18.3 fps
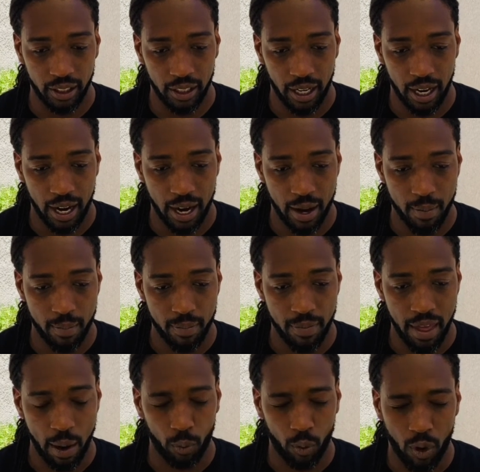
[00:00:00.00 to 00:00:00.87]
um,
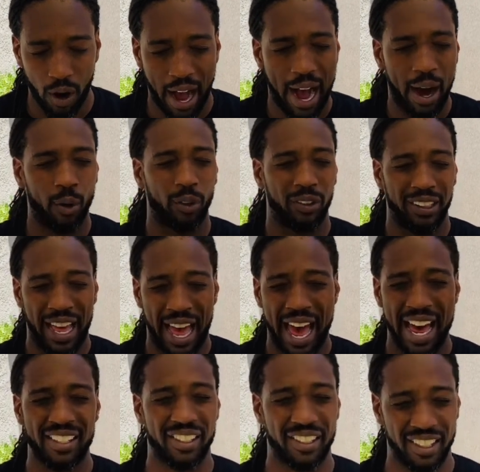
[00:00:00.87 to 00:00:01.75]
that will
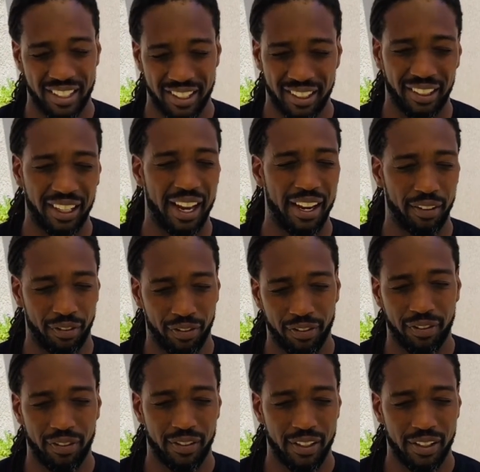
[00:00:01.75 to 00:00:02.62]
outlast this
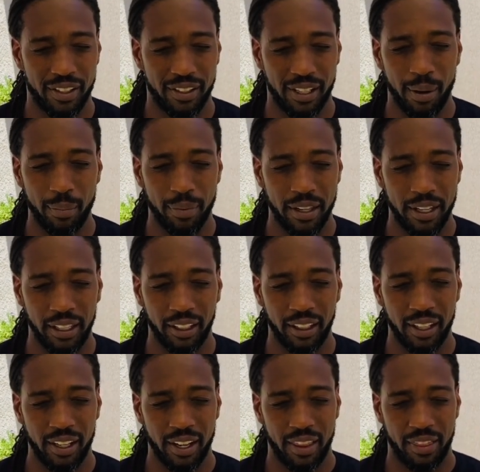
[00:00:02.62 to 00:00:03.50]
life, something
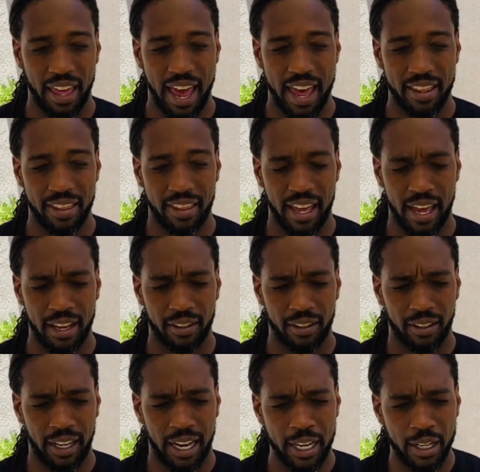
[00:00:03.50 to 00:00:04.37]
that, that
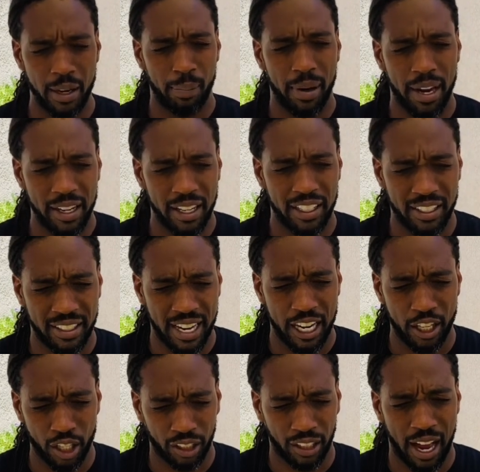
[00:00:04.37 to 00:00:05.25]
Independence Day,
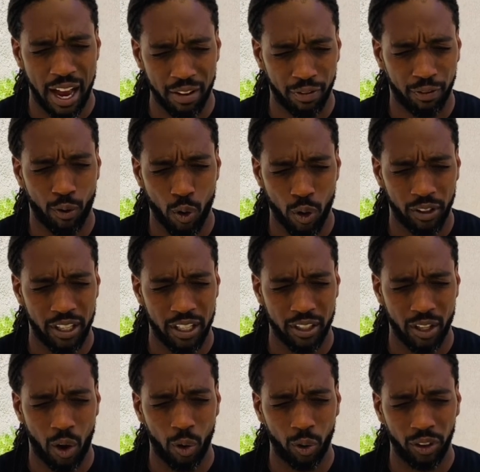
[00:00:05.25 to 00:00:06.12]
July 4th,
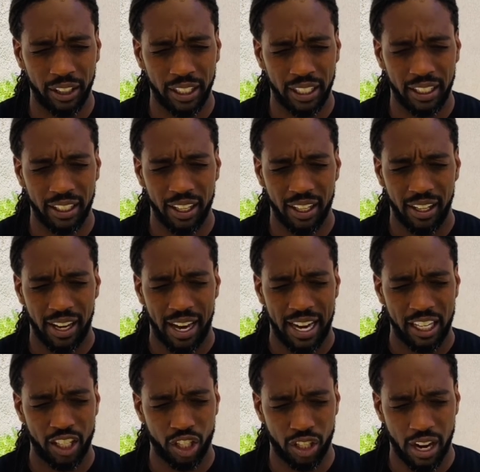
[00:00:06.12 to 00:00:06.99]
is only
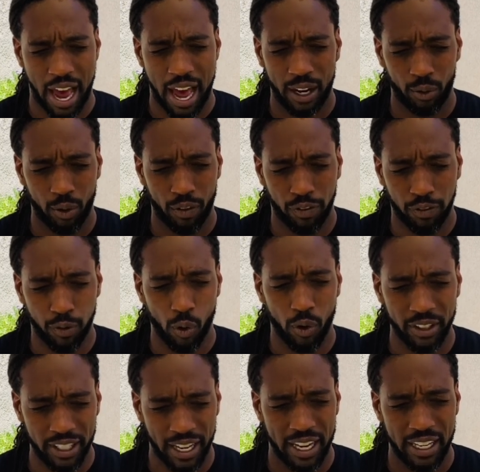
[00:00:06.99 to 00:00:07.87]
a shadow, a
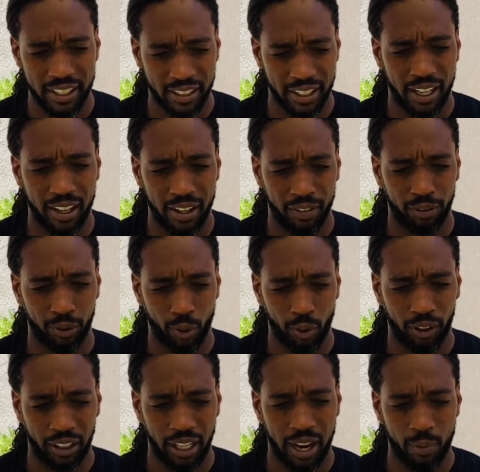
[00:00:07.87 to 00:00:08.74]
foretaste of,
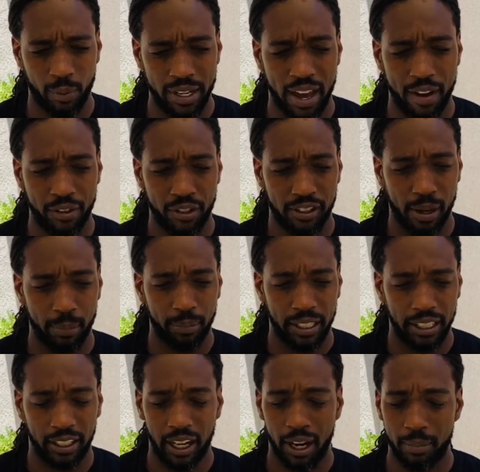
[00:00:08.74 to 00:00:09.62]
Lord God. We have
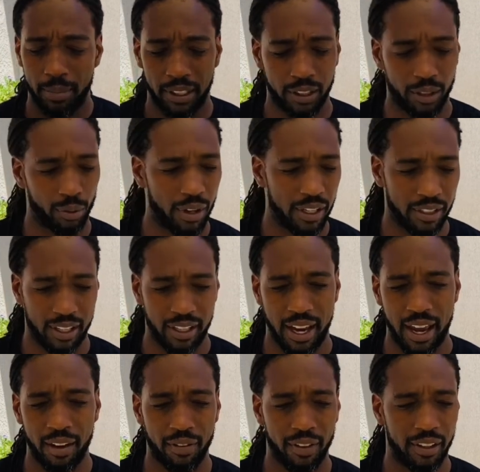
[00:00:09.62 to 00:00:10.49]
something coming to us in
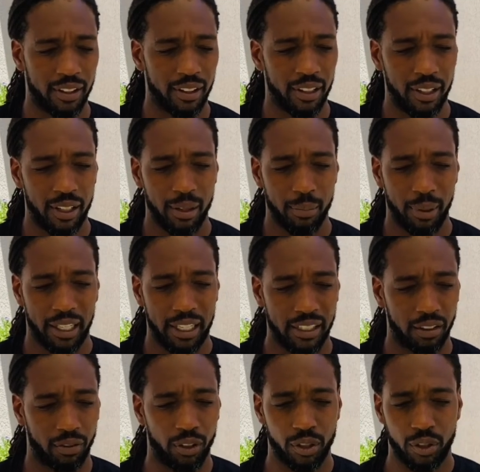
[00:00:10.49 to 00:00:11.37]
heaven because
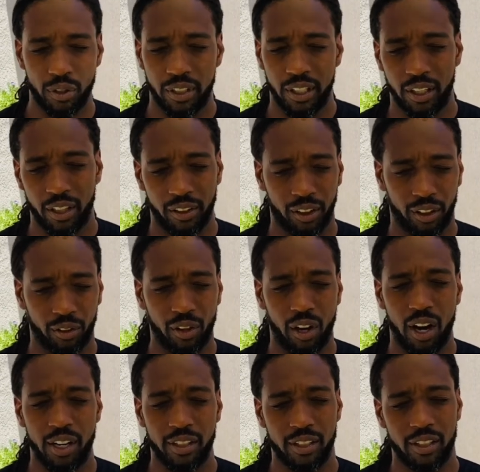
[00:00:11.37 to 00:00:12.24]
of what you did on the
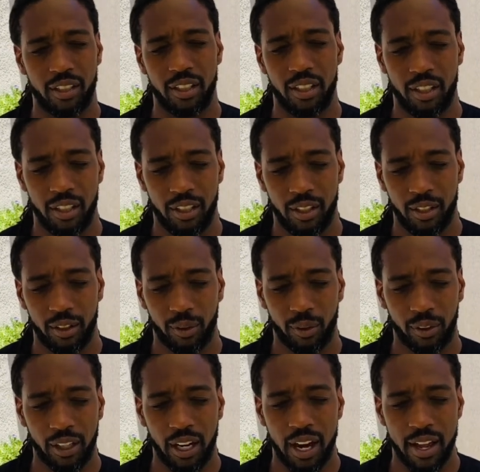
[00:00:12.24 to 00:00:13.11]
cross,
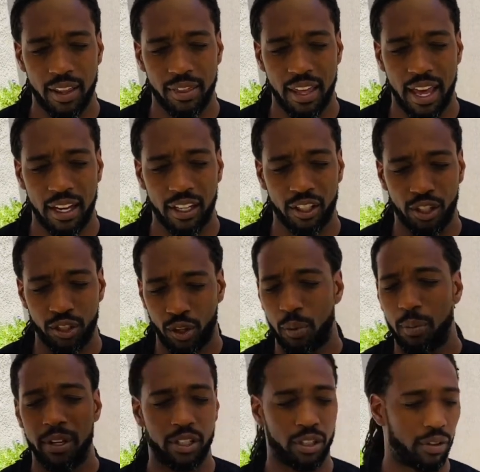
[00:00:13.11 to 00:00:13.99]
Lord God, that is so
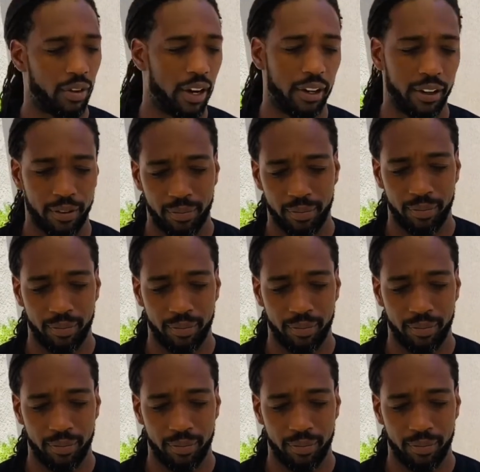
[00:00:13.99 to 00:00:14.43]
much greater.